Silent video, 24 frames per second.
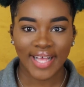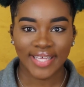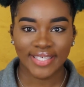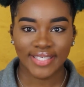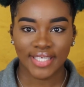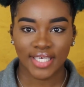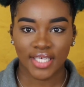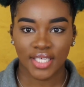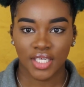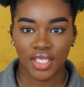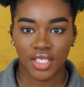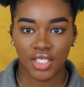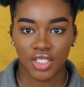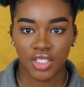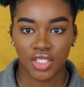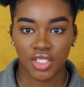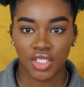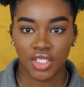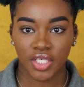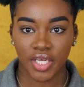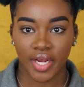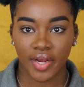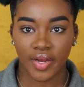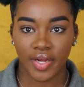guys, it is
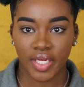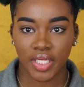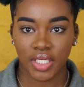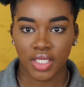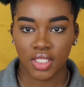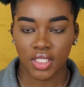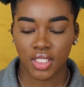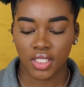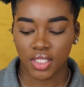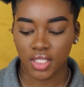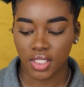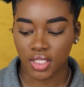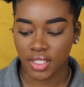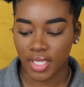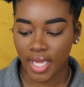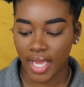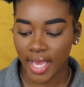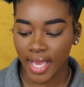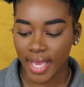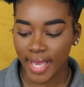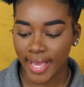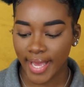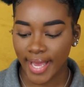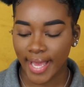Chariti
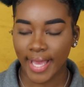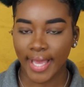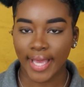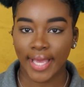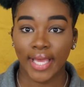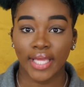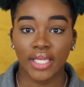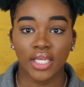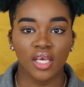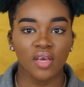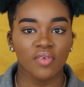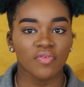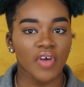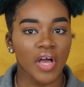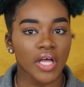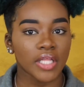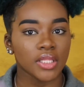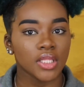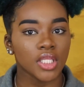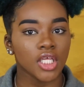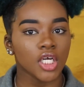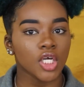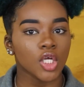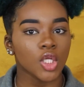Sinae, and if
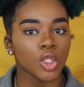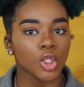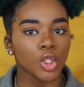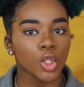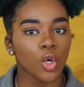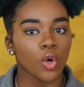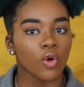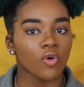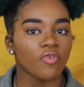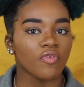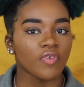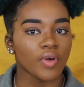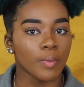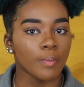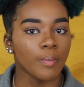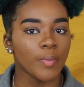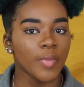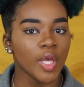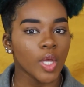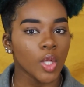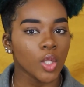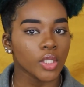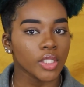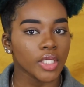I look a little
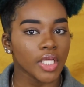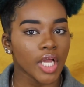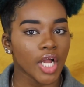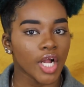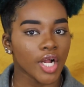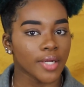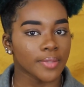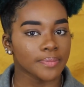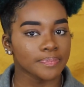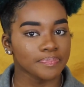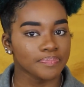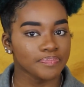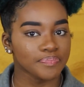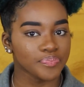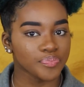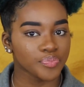familiar